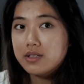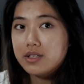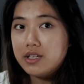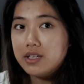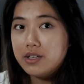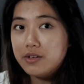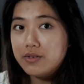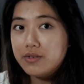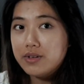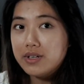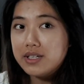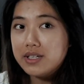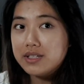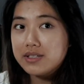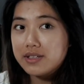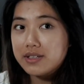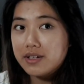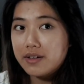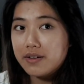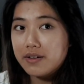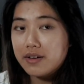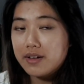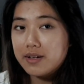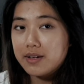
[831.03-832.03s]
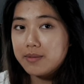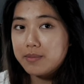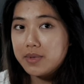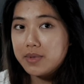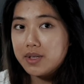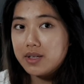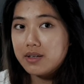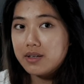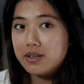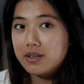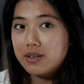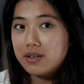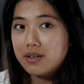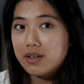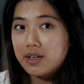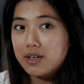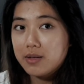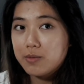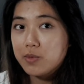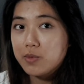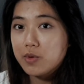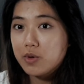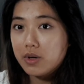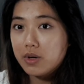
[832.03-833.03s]
eerily staring at me
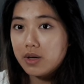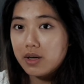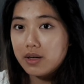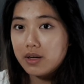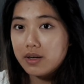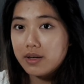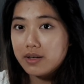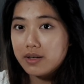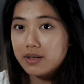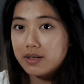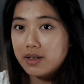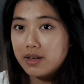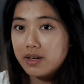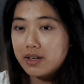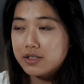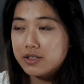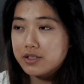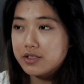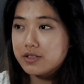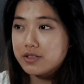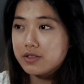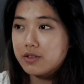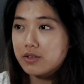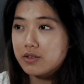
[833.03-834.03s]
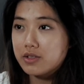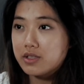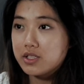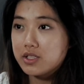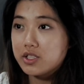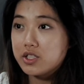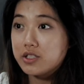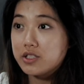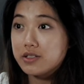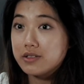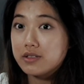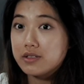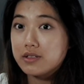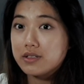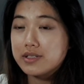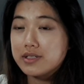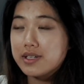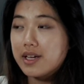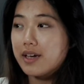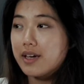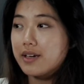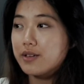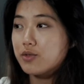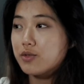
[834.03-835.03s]
and Mocha, and I just got the chills.
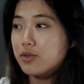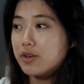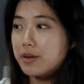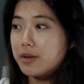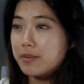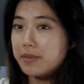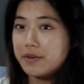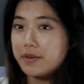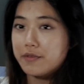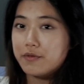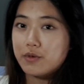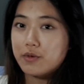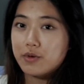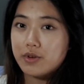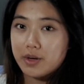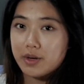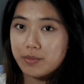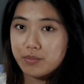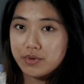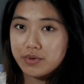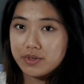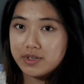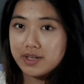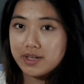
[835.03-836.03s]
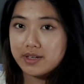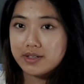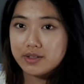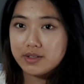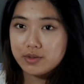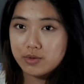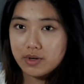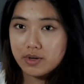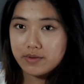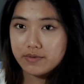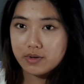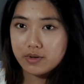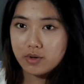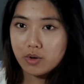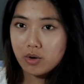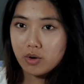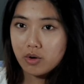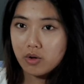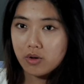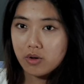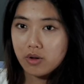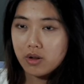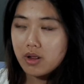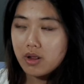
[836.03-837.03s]
I took out my phone, I pretended to have a
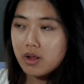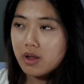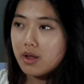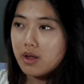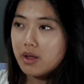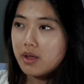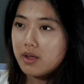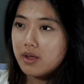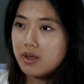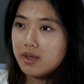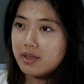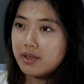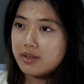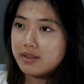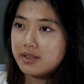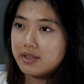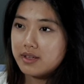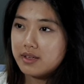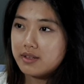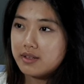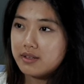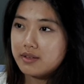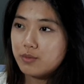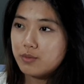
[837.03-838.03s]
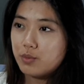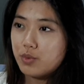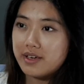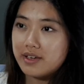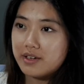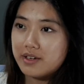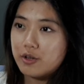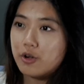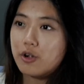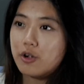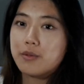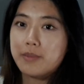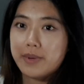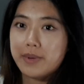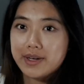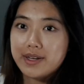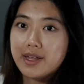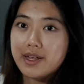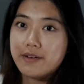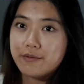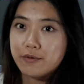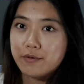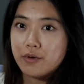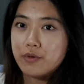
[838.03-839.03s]
call, and then I called my
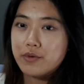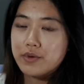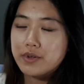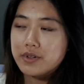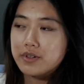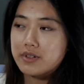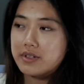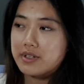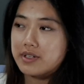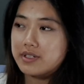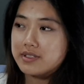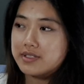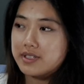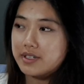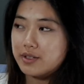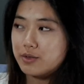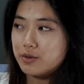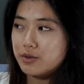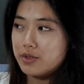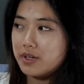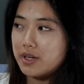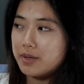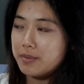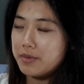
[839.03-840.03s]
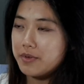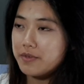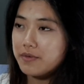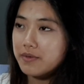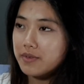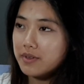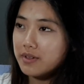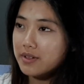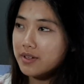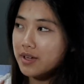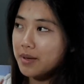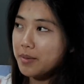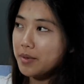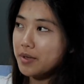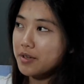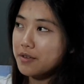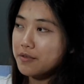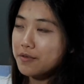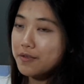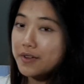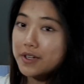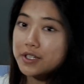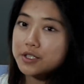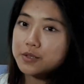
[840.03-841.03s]
dad for real and I said, "Can you come out
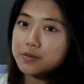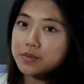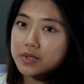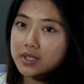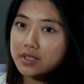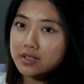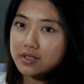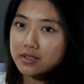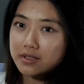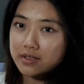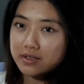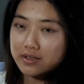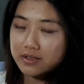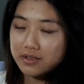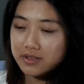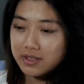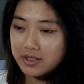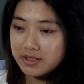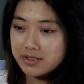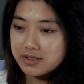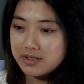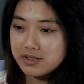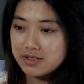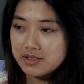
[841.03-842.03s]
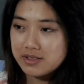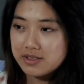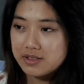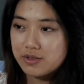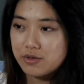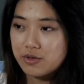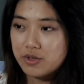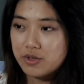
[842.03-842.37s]
and fetch me because there's this